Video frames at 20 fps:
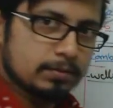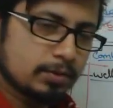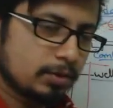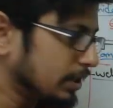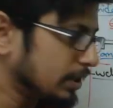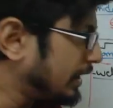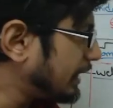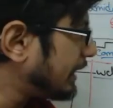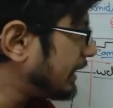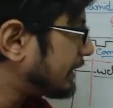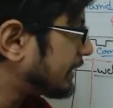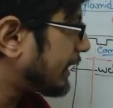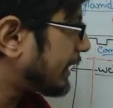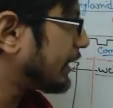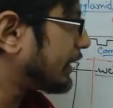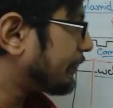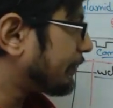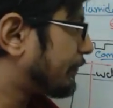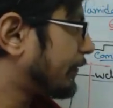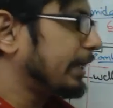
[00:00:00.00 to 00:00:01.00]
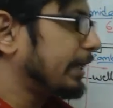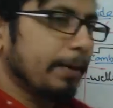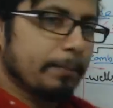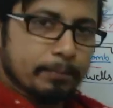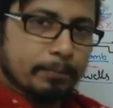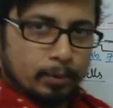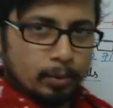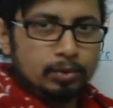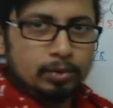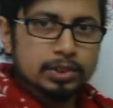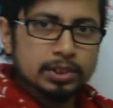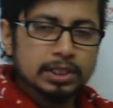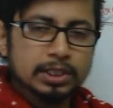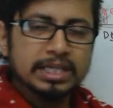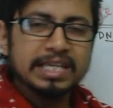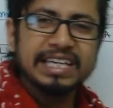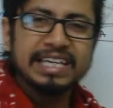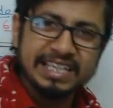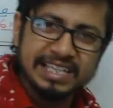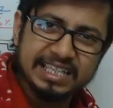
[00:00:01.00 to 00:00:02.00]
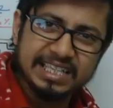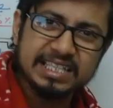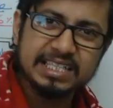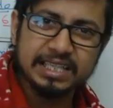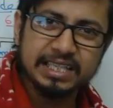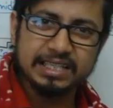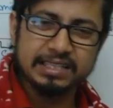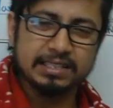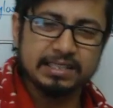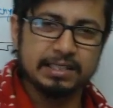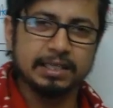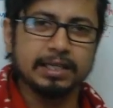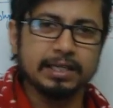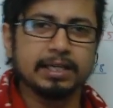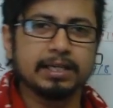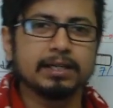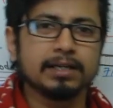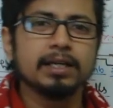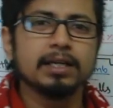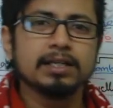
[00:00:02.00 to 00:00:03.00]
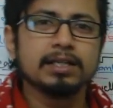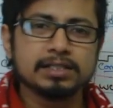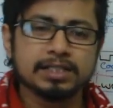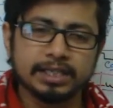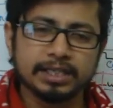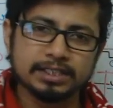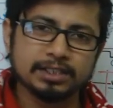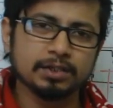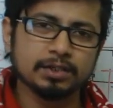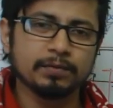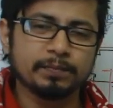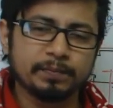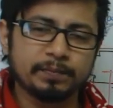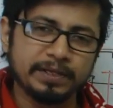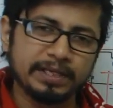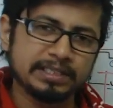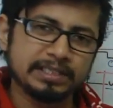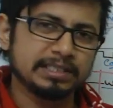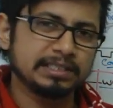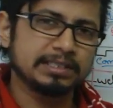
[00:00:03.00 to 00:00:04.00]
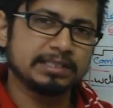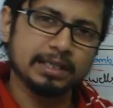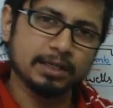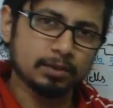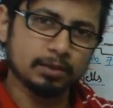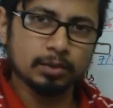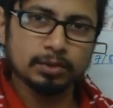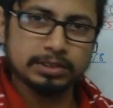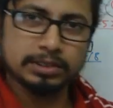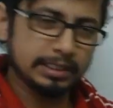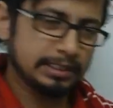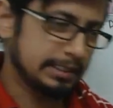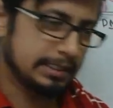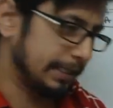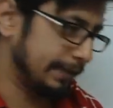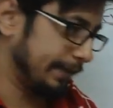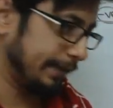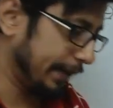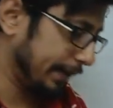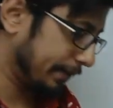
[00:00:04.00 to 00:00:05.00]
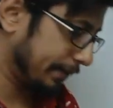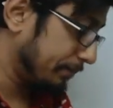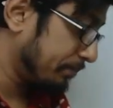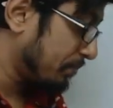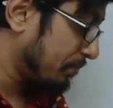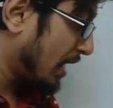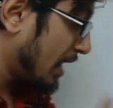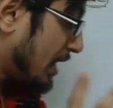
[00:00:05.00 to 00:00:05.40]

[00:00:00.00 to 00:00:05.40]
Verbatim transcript: So generally there are different approach, heating is there, changing of pH is there, those things are there.